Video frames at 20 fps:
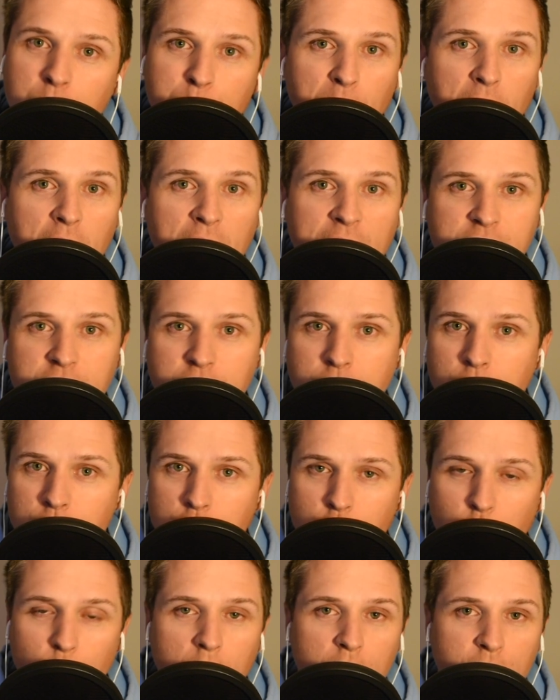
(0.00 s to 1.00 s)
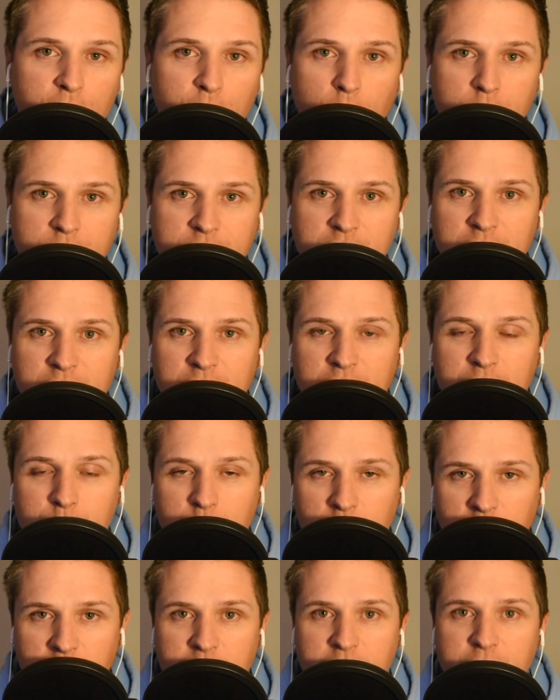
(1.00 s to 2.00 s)
to apply to those 12, 14
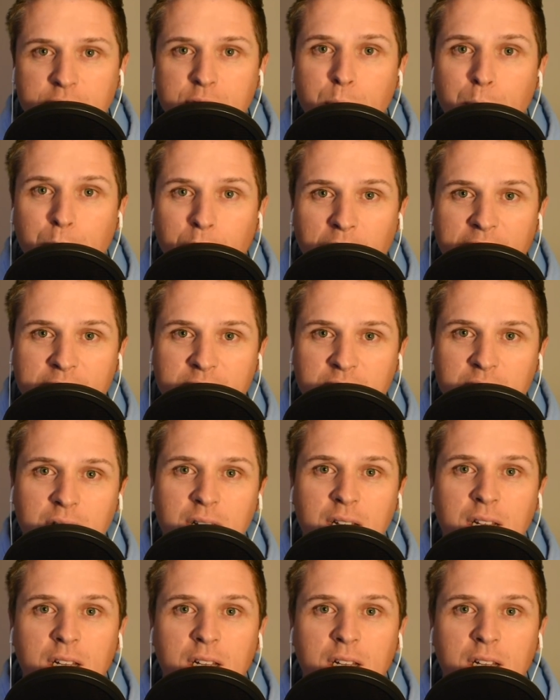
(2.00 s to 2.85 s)
team leagues, but